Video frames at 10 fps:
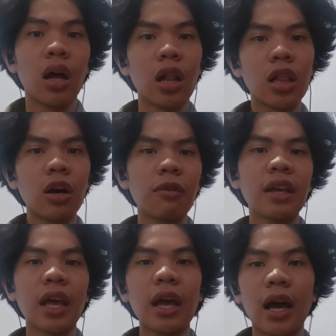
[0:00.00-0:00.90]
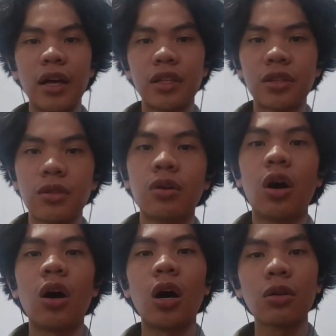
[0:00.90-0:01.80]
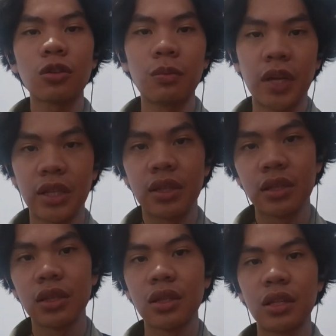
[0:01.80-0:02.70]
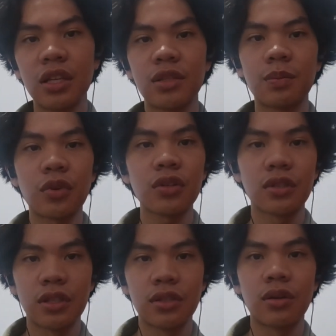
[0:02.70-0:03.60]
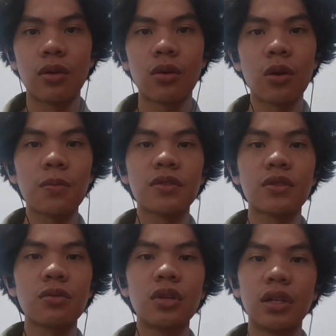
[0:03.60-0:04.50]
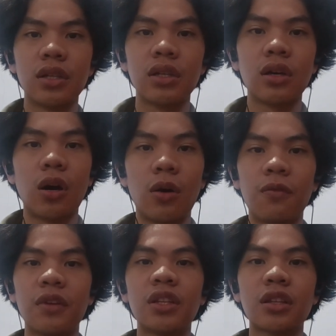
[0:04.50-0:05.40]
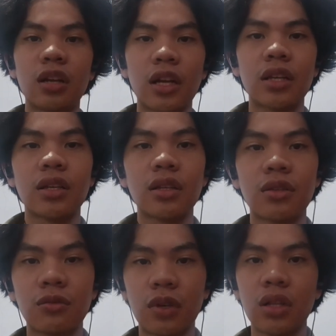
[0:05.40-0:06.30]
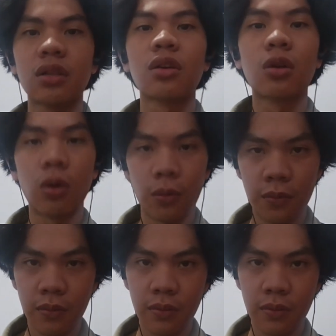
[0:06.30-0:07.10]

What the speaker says: Allowing AI to automate this process robs students of intellectual growth.